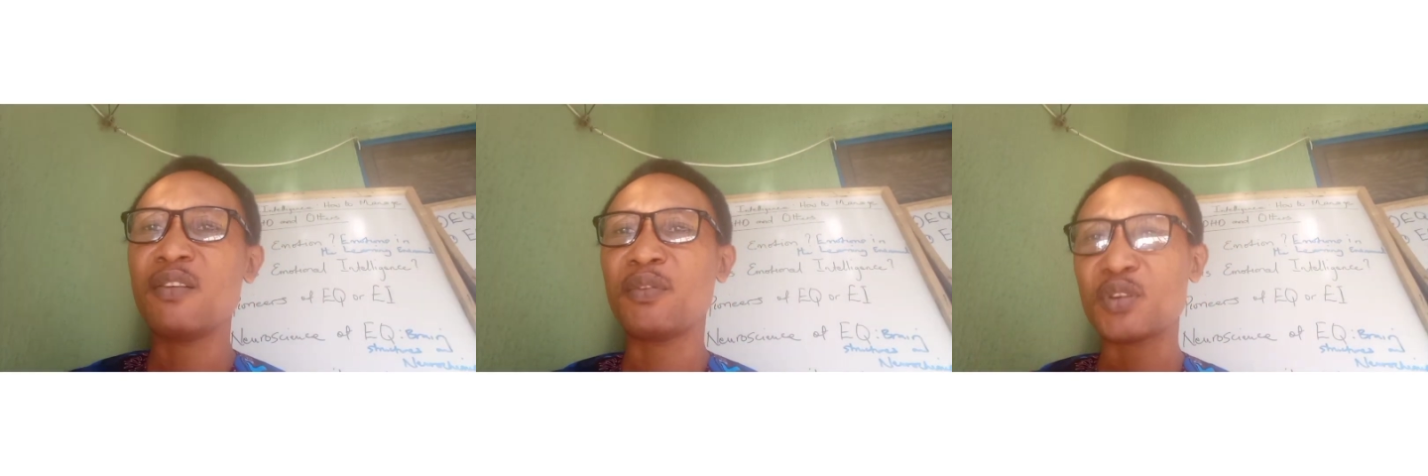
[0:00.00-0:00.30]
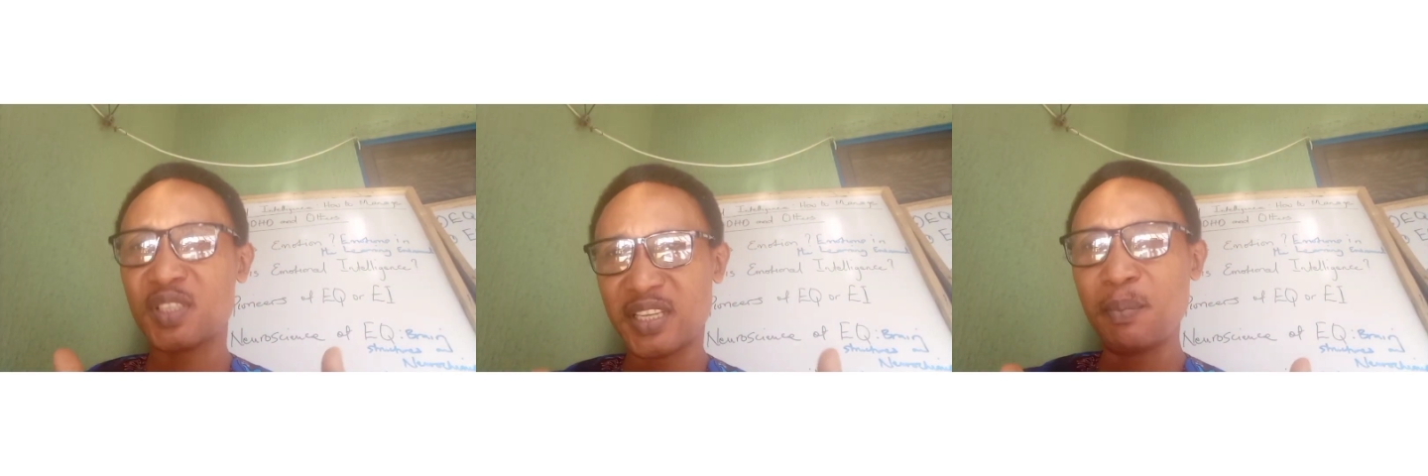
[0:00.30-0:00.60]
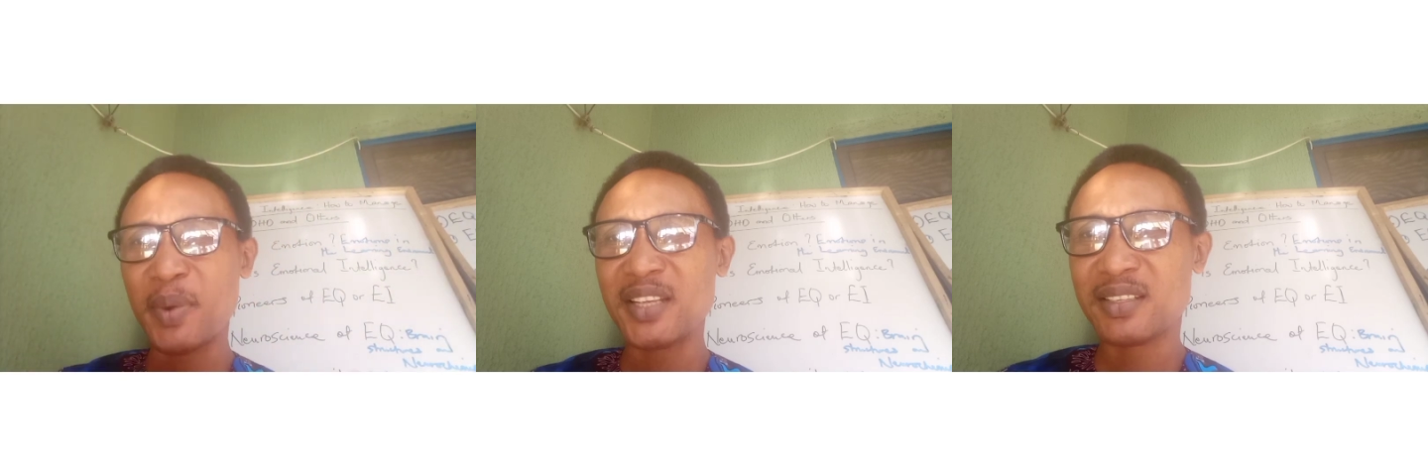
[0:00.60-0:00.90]
for
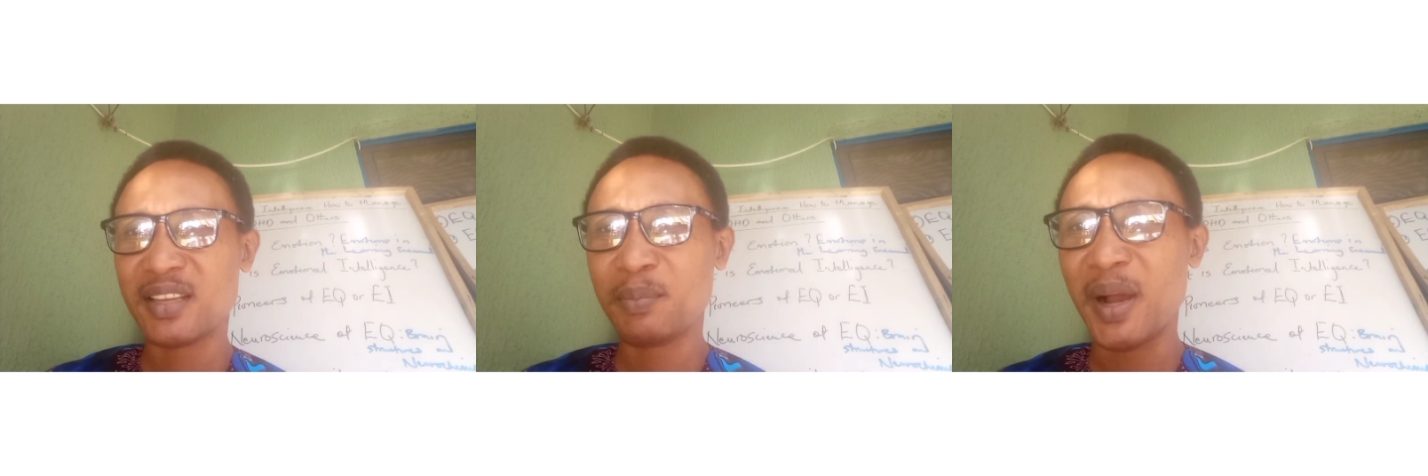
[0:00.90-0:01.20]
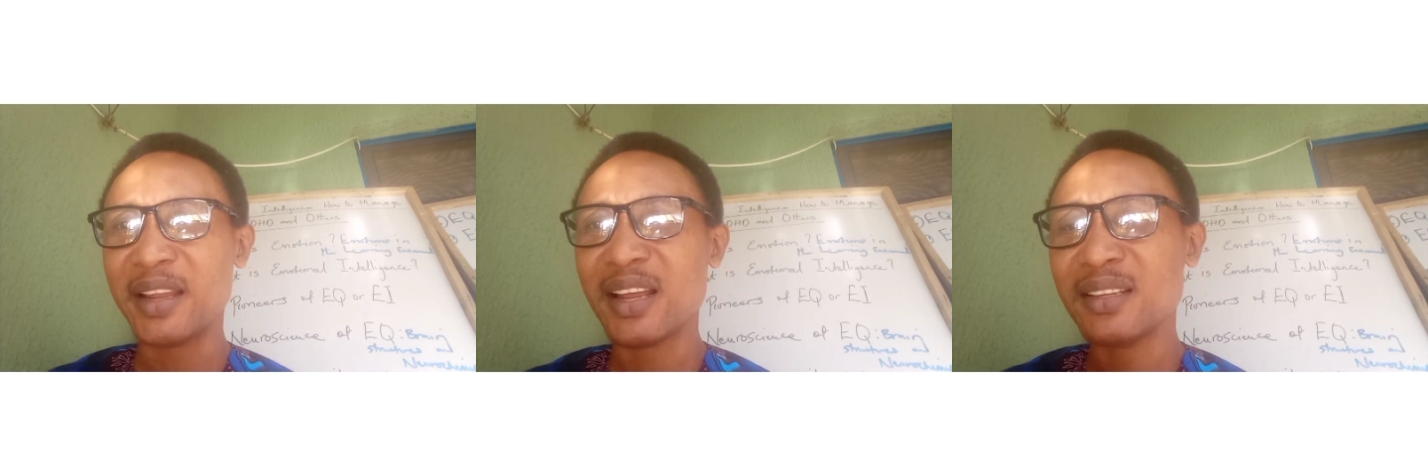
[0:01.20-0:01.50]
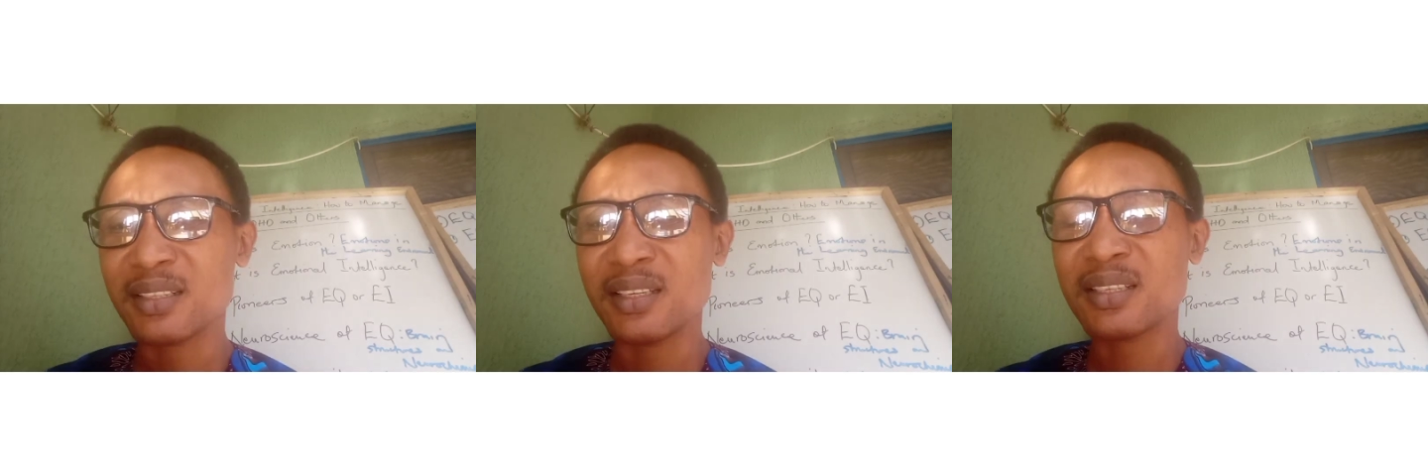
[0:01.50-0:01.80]
step-by-step
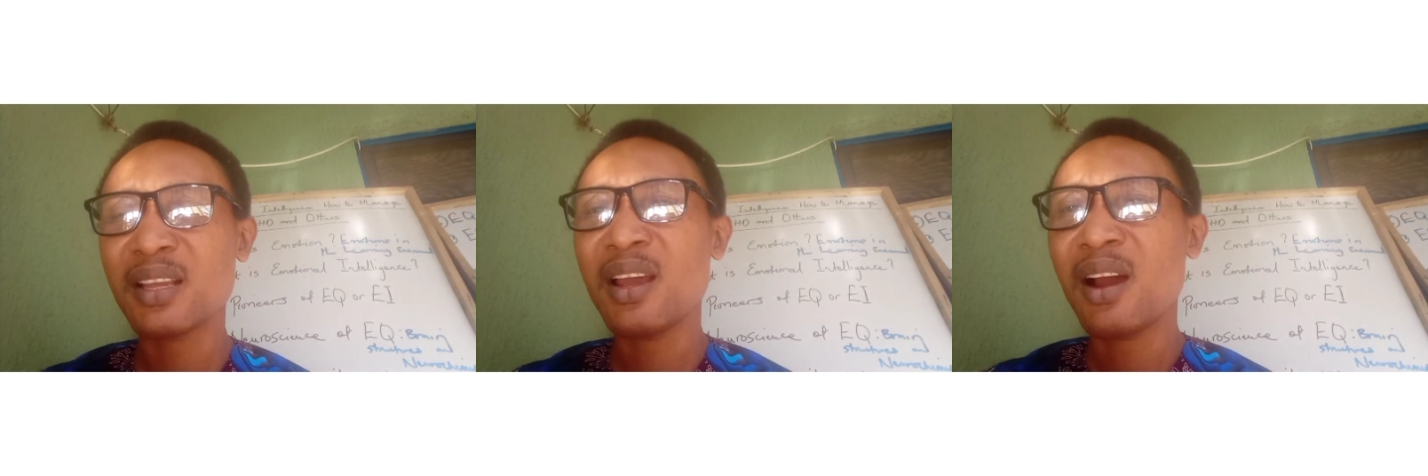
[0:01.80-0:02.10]
analysis